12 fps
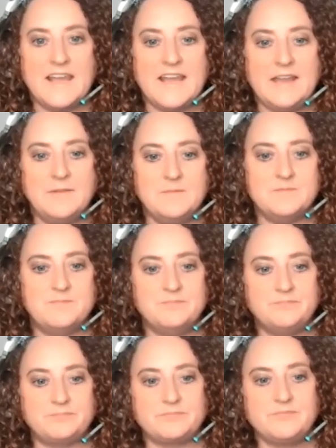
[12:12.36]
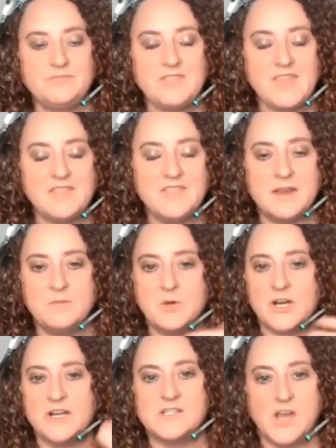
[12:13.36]
And then
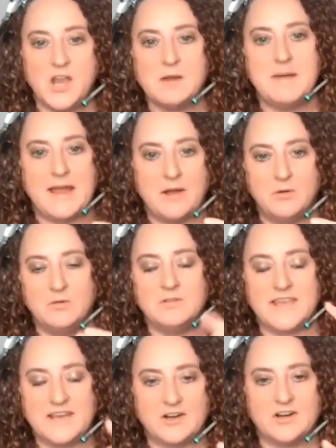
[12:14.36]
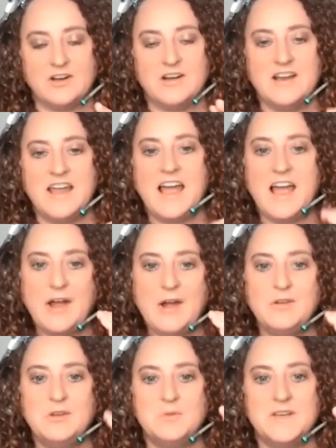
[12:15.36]
we're going to talk about later
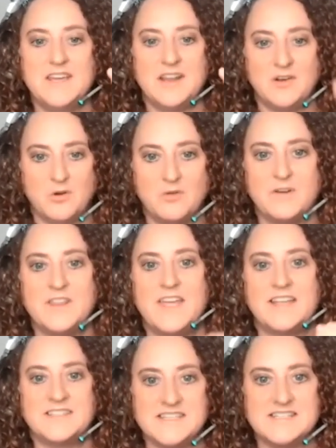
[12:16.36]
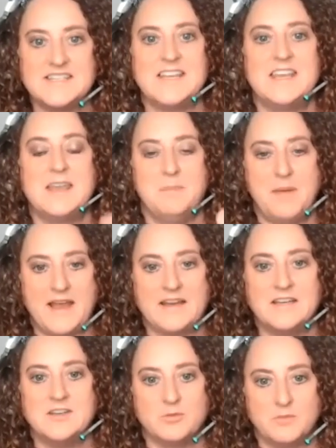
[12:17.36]
how you would get over that season and get
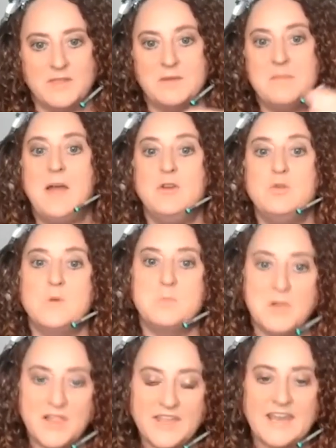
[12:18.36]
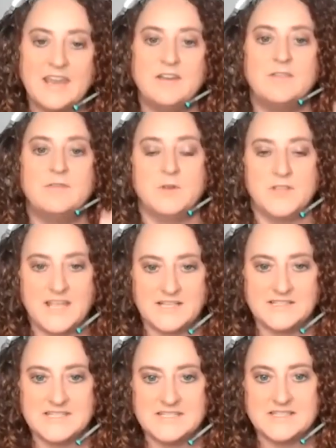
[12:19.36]
back into the rhythm, how you would plan for
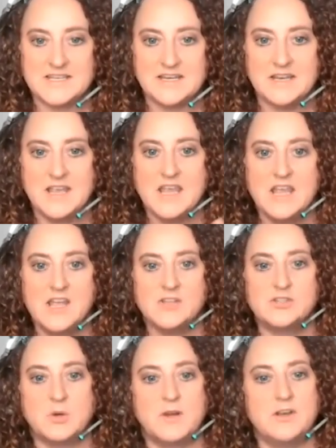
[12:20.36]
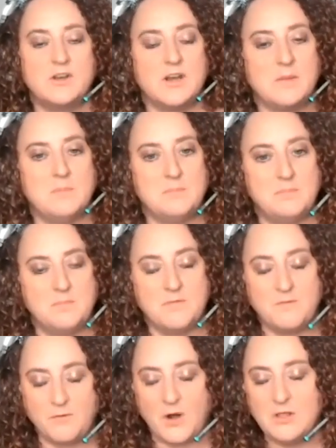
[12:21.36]
that season. So are you going to
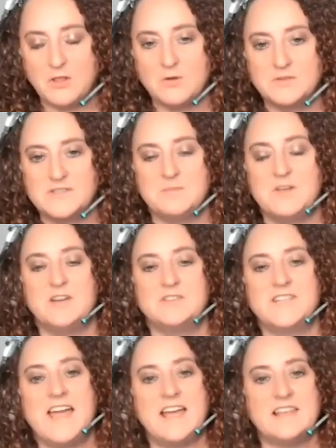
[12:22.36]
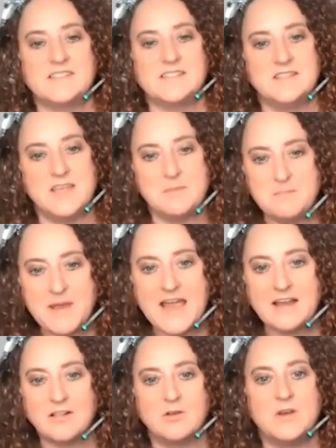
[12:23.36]
front load some of your tasks and then
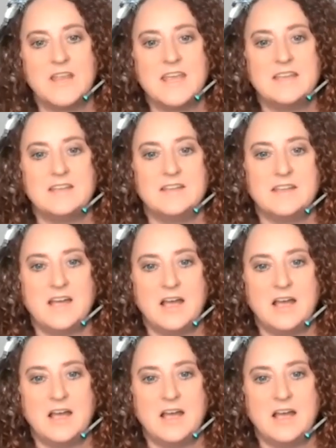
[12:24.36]
backload it?